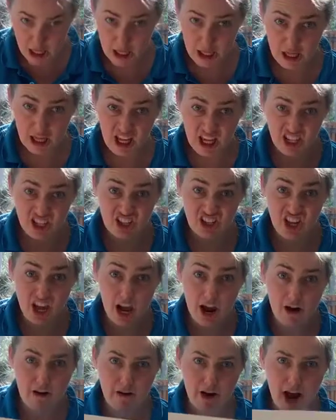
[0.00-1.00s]
This
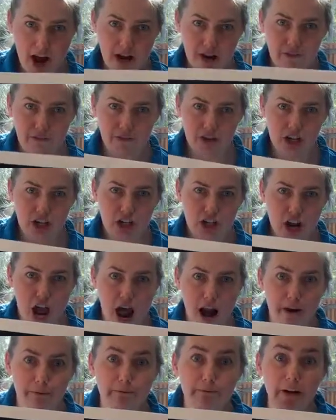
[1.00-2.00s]
hairy anglerfish
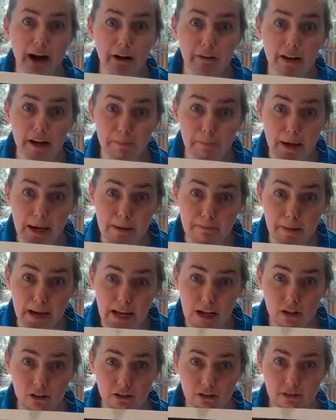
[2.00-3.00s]
had a very big
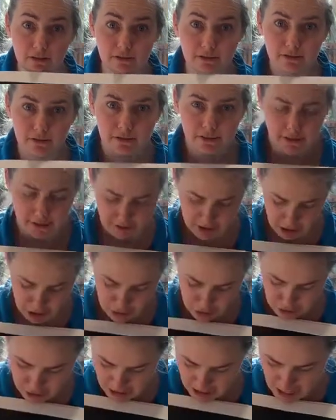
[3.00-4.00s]
meal. Can
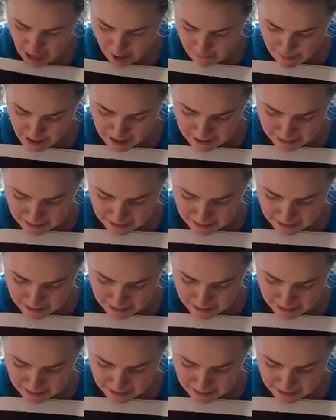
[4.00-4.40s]
you see how big